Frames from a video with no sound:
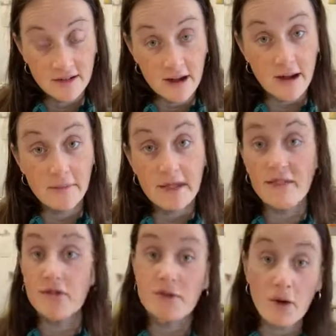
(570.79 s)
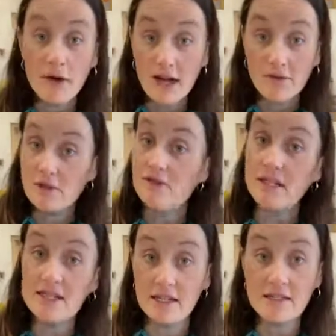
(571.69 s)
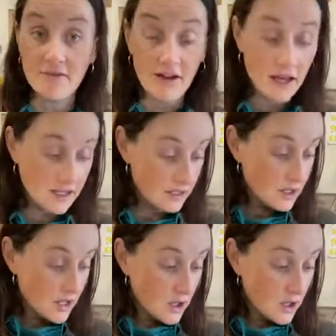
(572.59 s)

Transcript: And if you don't have one of these, it's fine.